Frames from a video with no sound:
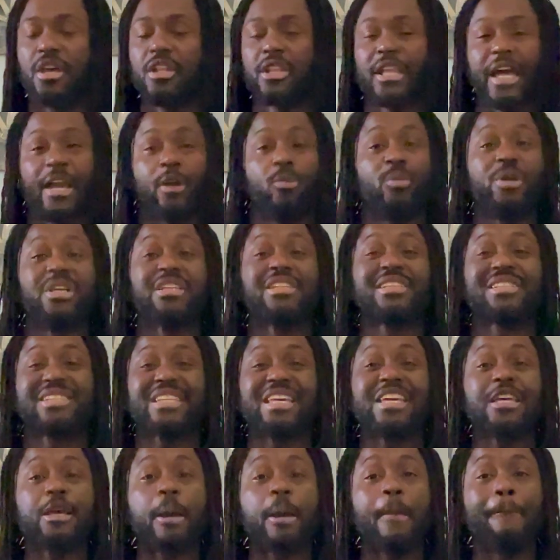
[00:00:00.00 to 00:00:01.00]
Like we
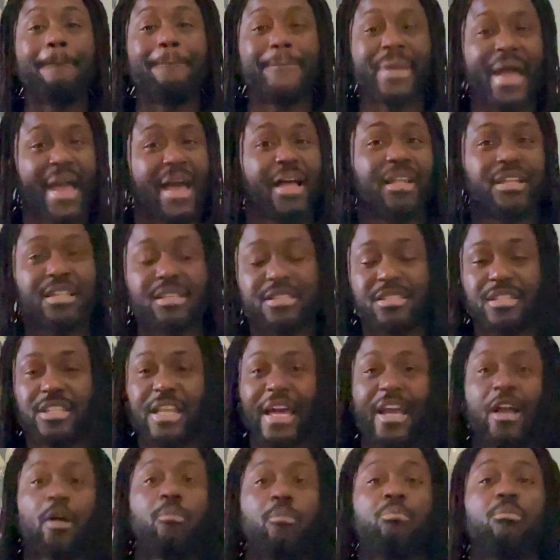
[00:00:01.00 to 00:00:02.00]
seek balance
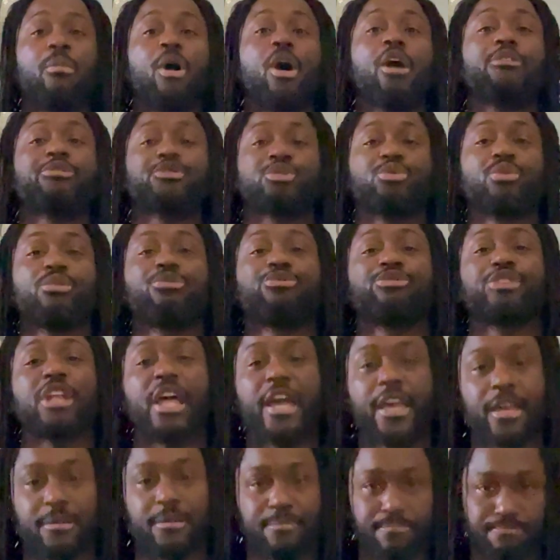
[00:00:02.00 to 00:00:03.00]
like a moth to a
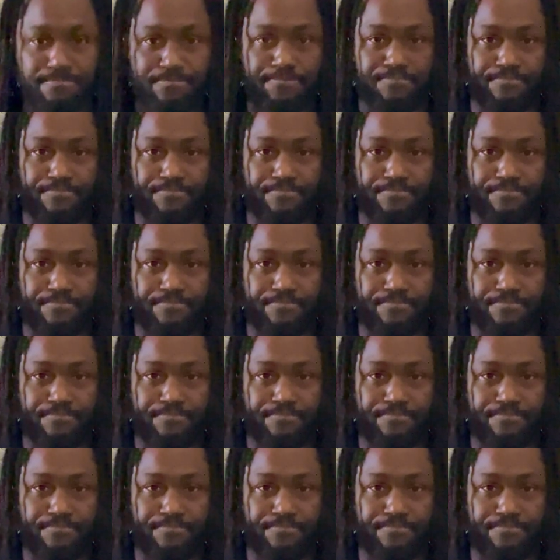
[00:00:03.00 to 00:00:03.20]
flame.